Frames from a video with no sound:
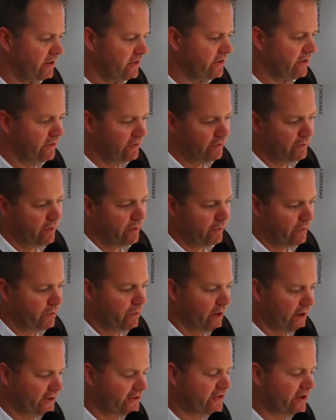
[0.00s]
you know, clearly what we
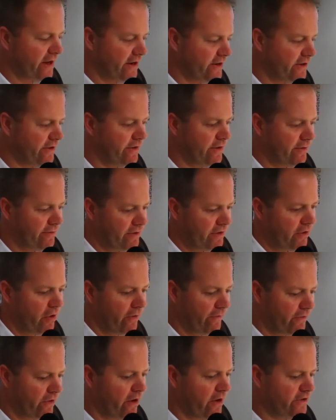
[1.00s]
want to try to do, the
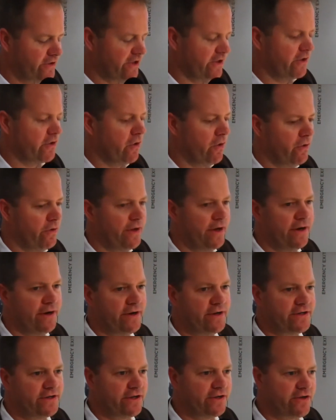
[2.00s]
overarching goal
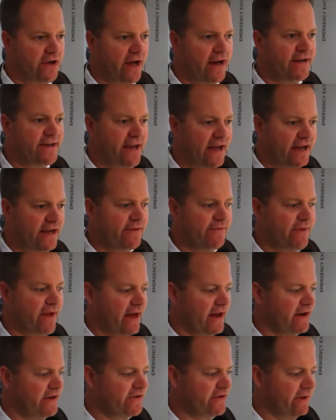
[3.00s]
here is to try to take
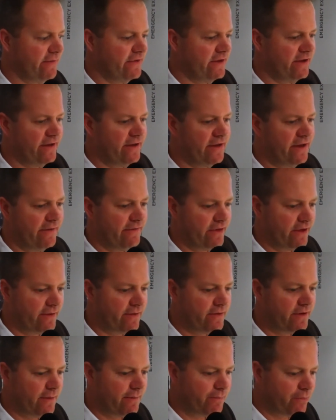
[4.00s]
advantage of the
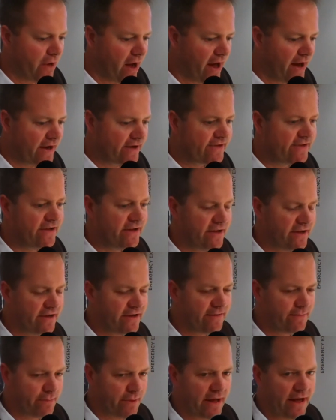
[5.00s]
products and the
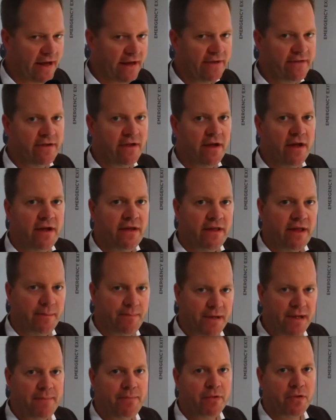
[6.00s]
displays
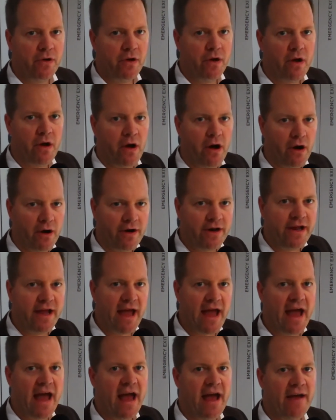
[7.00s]
that people already
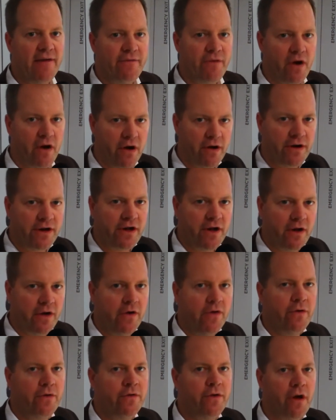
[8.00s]
have, already
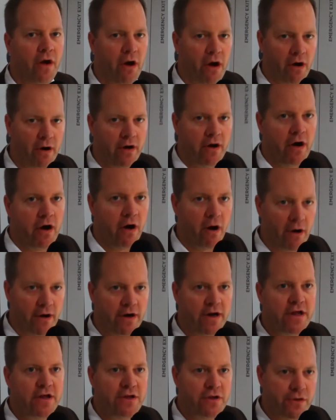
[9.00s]
own, are
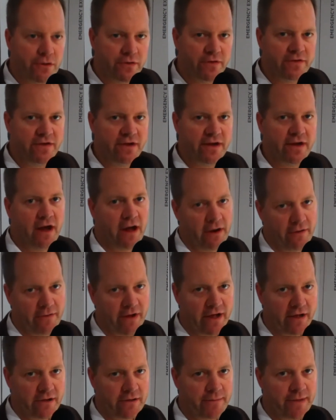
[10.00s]
already using on a
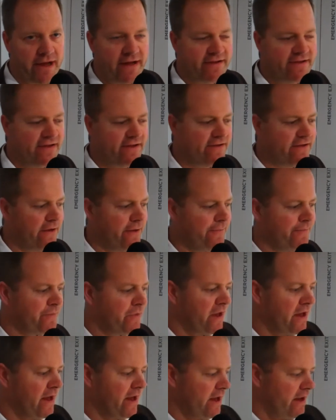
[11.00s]
regular basis,
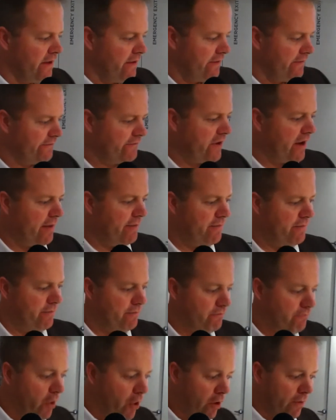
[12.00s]
from
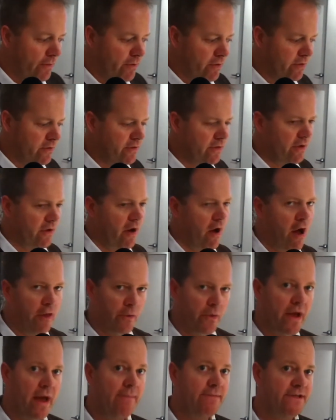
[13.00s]
mobile all
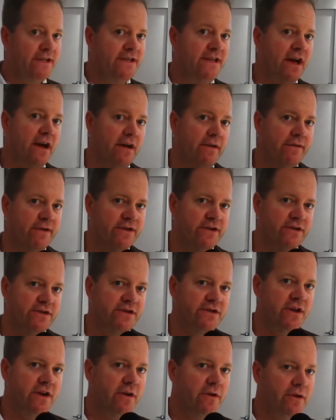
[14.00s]
the way up to
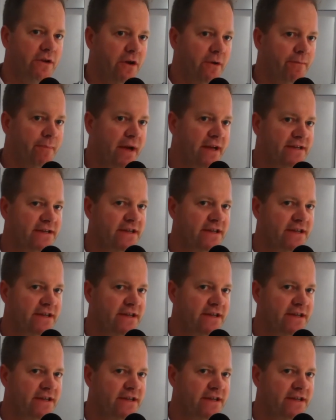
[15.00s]
television. So, you know,